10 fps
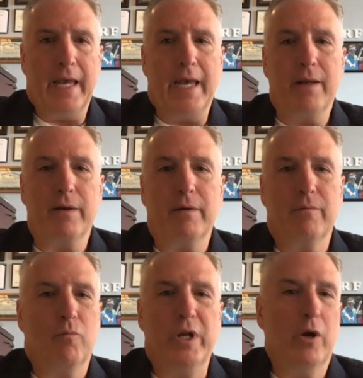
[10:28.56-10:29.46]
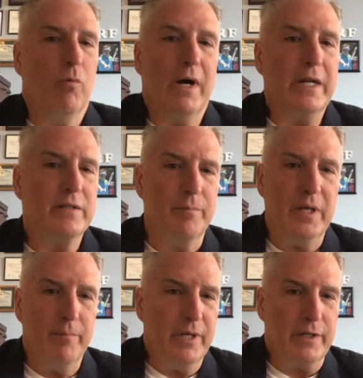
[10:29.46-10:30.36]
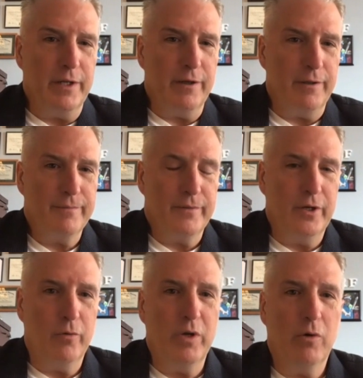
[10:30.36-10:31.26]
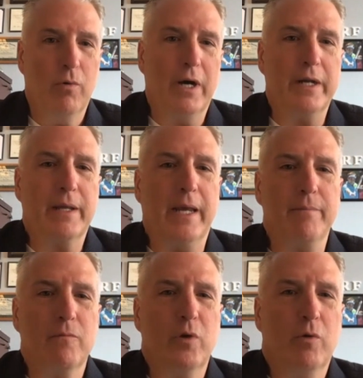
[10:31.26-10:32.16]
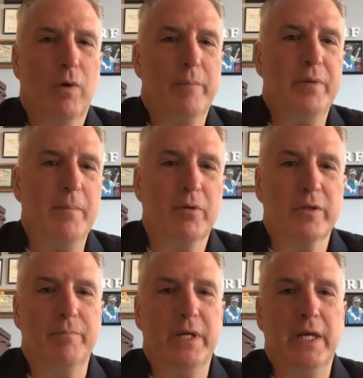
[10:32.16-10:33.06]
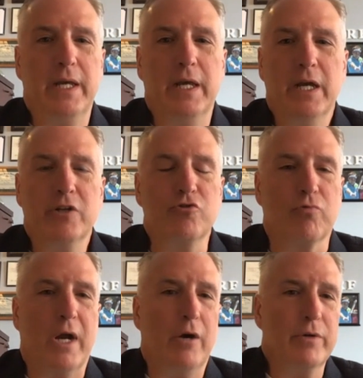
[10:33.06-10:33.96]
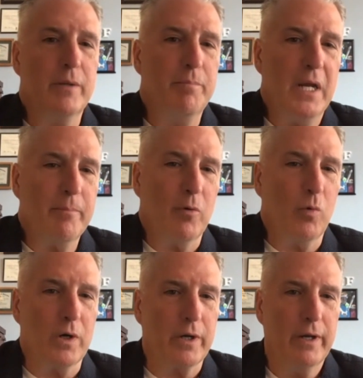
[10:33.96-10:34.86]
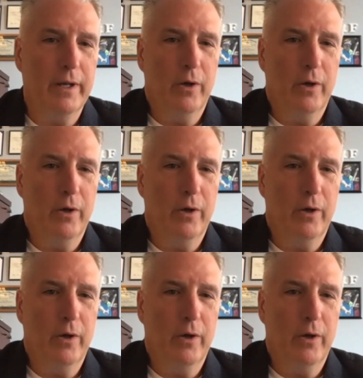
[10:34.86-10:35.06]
And we don't want it to be a big deal. You know, we don't want people to be drowned in paperwork.